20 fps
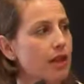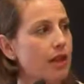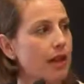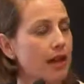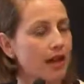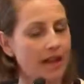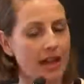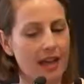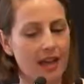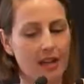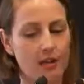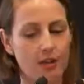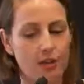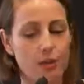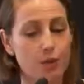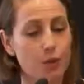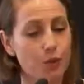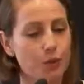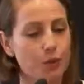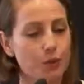and how
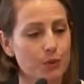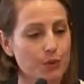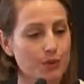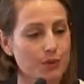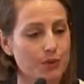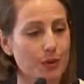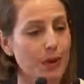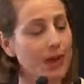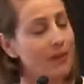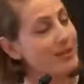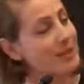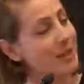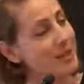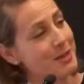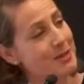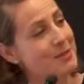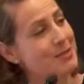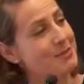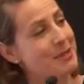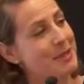tools,
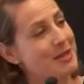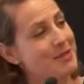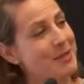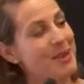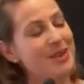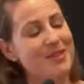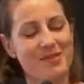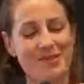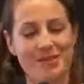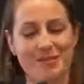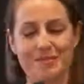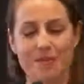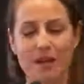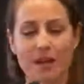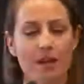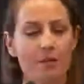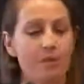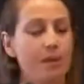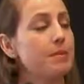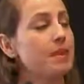CrowdTangle being one of them,
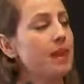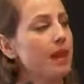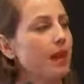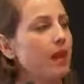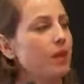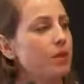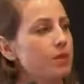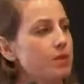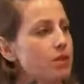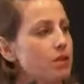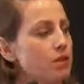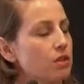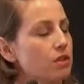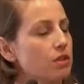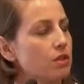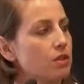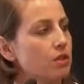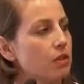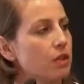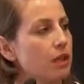maybe helped
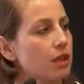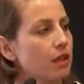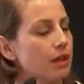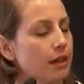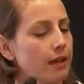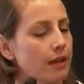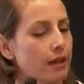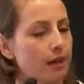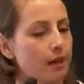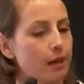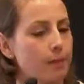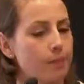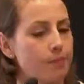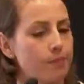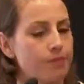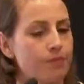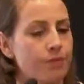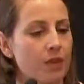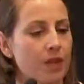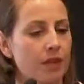you
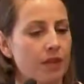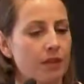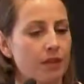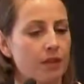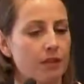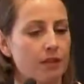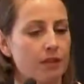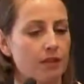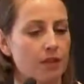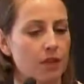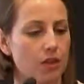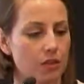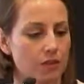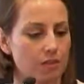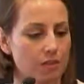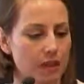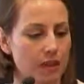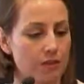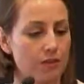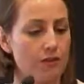um, you know,
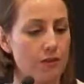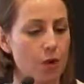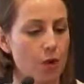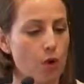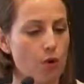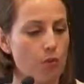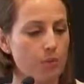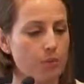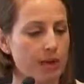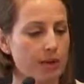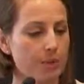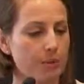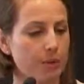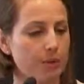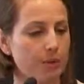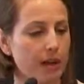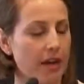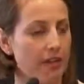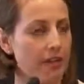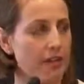inform people
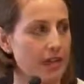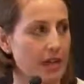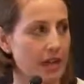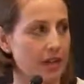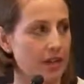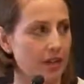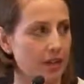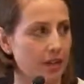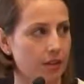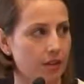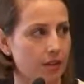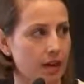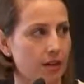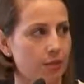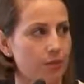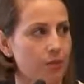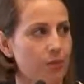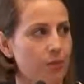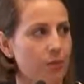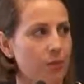around data and
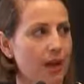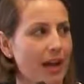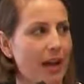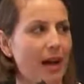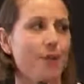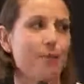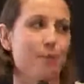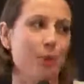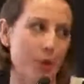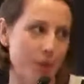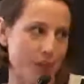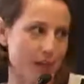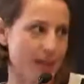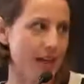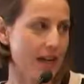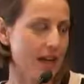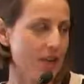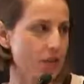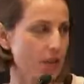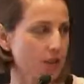around how important it
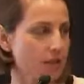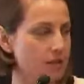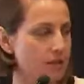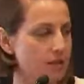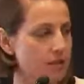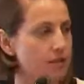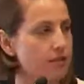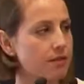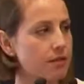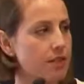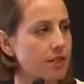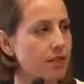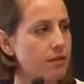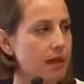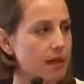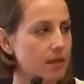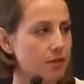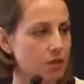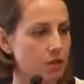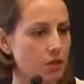actually is to think
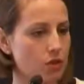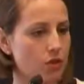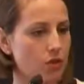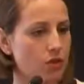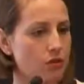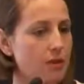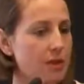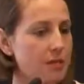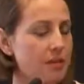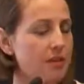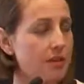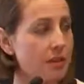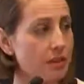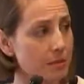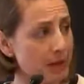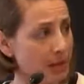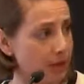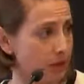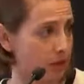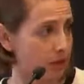about social and maybe think
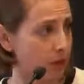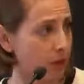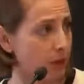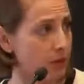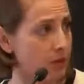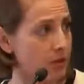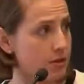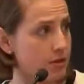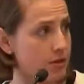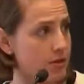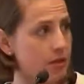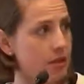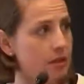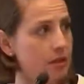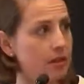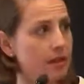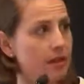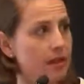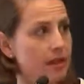about it first, mm-hmm.